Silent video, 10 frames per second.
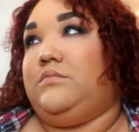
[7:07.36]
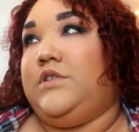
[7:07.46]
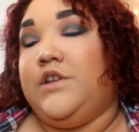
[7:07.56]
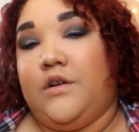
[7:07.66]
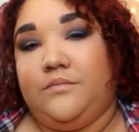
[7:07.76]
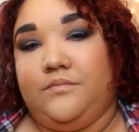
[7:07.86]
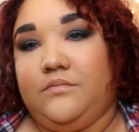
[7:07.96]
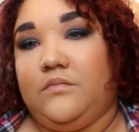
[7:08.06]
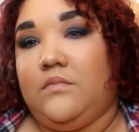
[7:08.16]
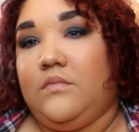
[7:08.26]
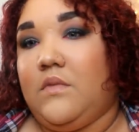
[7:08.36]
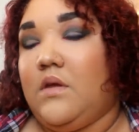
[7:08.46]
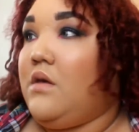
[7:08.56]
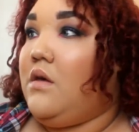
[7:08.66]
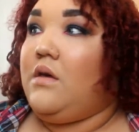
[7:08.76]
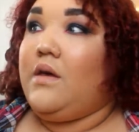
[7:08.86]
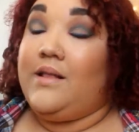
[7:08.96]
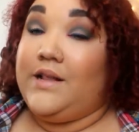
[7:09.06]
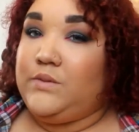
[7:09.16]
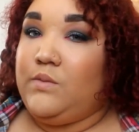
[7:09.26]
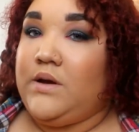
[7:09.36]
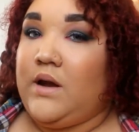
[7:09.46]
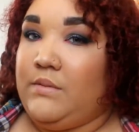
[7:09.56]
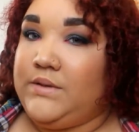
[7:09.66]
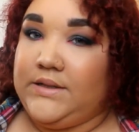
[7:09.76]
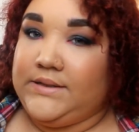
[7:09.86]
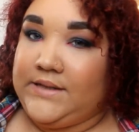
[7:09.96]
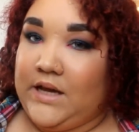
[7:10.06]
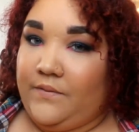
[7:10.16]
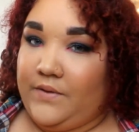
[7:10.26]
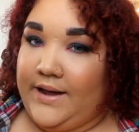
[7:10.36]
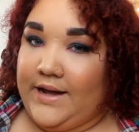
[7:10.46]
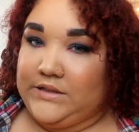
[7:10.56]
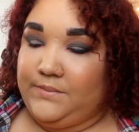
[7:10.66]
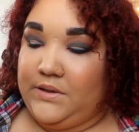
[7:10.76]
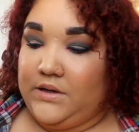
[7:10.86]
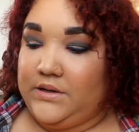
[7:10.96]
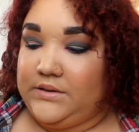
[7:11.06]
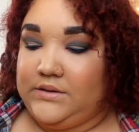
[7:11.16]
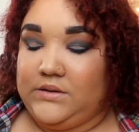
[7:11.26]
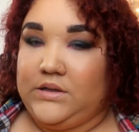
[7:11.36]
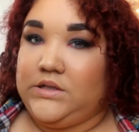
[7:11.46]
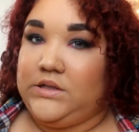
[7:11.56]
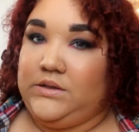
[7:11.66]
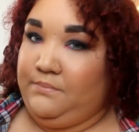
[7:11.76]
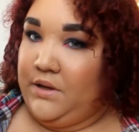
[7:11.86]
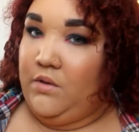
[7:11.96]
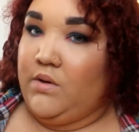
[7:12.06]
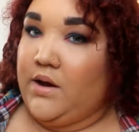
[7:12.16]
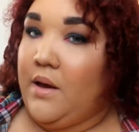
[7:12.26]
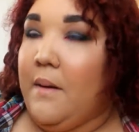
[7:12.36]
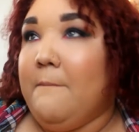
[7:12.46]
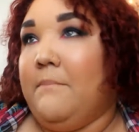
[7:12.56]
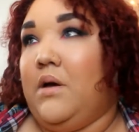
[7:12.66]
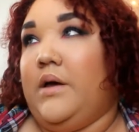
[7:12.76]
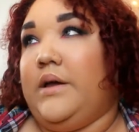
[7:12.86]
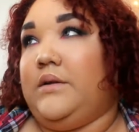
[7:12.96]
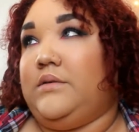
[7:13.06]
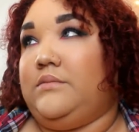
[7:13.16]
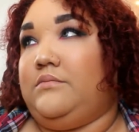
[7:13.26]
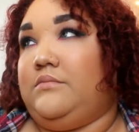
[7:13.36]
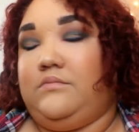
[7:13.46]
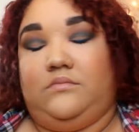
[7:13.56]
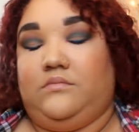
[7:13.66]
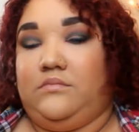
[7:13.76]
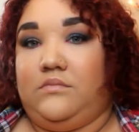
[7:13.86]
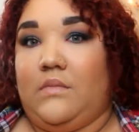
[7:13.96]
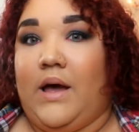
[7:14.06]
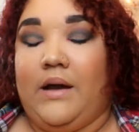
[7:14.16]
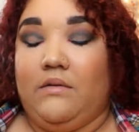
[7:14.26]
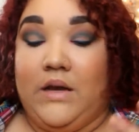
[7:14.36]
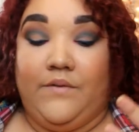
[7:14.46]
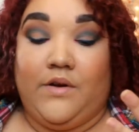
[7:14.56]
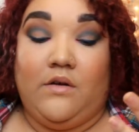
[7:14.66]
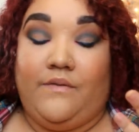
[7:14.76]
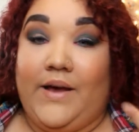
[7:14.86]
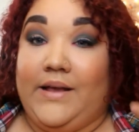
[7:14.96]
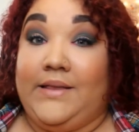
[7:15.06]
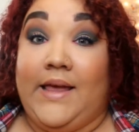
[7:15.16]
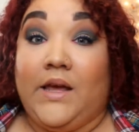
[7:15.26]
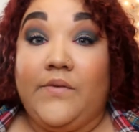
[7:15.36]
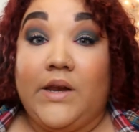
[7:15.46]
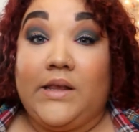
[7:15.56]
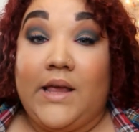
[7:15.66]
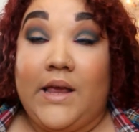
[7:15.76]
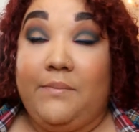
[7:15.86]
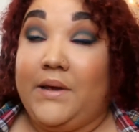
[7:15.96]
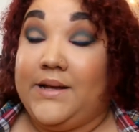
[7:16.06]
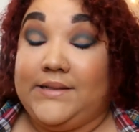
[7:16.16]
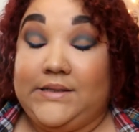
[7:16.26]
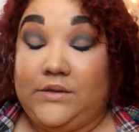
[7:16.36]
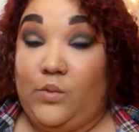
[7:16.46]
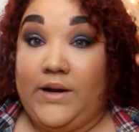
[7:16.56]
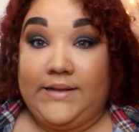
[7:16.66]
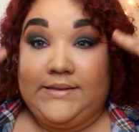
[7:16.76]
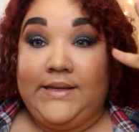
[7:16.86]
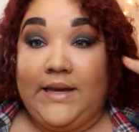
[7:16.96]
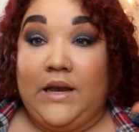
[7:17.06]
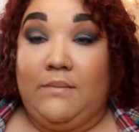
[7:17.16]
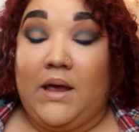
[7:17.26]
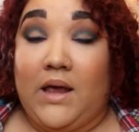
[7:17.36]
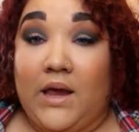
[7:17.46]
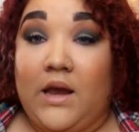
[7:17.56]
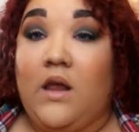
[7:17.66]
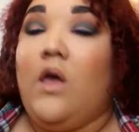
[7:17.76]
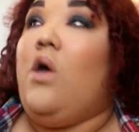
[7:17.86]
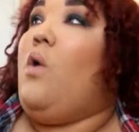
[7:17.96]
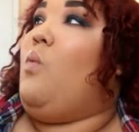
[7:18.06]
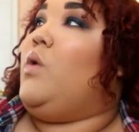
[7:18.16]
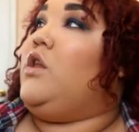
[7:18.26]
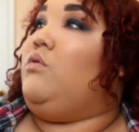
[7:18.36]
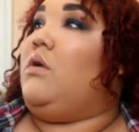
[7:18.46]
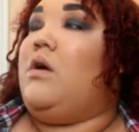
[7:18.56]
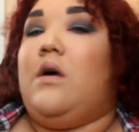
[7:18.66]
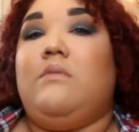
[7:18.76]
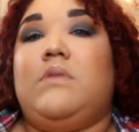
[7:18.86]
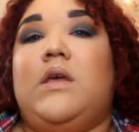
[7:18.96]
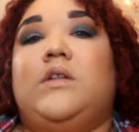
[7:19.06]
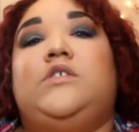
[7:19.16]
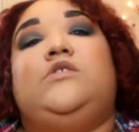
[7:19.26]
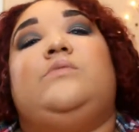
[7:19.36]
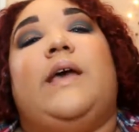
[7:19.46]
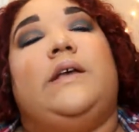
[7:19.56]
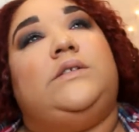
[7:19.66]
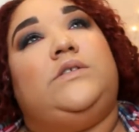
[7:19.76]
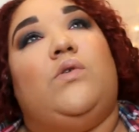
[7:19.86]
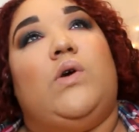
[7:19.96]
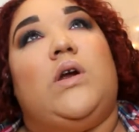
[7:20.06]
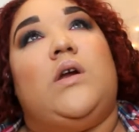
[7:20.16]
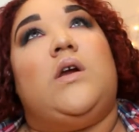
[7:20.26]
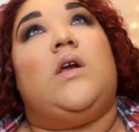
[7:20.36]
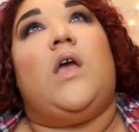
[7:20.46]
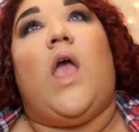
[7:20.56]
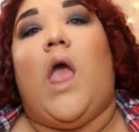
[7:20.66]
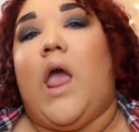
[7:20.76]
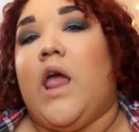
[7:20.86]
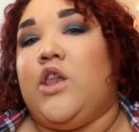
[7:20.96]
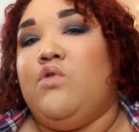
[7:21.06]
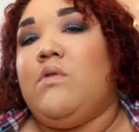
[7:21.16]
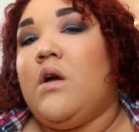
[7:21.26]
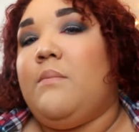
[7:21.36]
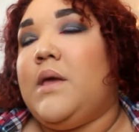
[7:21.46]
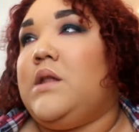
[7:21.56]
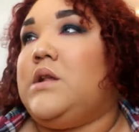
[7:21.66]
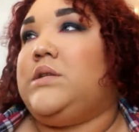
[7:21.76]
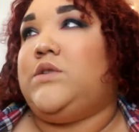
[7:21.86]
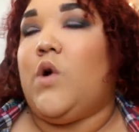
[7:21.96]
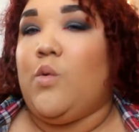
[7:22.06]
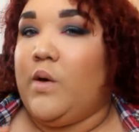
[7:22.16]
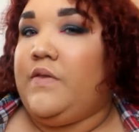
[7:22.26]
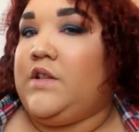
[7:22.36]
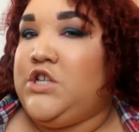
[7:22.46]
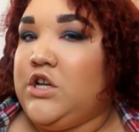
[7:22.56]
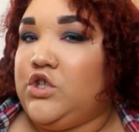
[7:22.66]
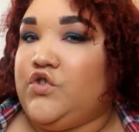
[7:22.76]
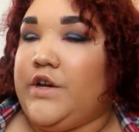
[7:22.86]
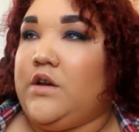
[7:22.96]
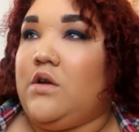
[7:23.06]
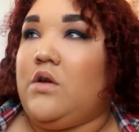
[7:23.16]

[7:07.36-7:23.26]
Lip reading: You know, and this one I was going to save for last because this is the big one. But I don't even know if I can think of anything because this is the one that's sticking in my head. When you come into a store and you come in the store with children,